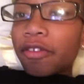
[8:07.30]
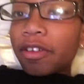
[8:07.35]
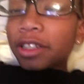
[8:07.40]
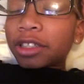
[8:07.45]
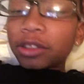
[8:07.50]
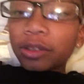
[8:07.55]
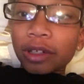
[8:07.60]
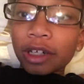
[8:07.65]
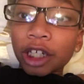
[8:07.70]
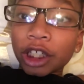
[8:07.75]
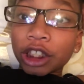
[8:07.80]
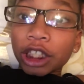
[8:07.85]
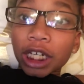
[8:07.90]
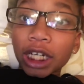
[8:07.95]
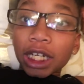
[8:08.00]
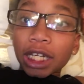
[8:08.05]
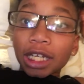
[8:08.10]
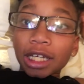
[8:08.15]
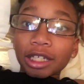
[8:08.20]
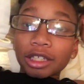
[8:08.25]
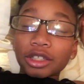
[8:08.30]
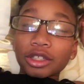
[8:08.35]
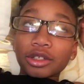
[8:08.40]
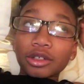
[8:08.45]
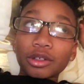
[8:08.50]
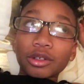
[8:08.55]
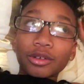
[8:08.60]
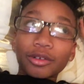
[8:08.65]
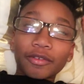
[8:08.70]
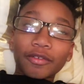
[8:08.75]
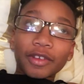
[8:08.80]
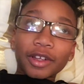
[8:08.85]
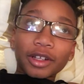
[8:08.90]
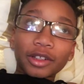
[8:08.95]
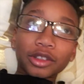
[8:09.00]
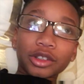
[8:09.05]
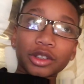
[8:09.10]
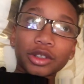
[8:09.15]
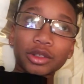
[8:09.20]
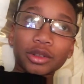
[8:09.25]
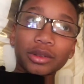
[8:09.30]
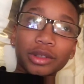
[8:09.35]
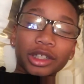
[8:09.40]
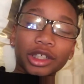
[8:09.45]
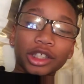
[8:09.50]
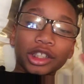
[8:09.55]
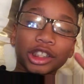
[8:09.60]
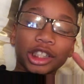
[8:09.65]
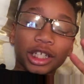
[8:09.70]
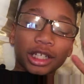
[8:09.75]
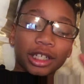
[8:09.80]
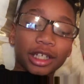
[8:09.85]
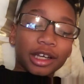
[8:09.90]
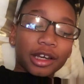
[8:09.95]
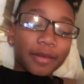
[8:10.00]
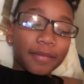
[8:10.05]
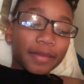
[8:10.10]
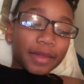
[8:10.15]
feel too energetic. You'll feel too energetic.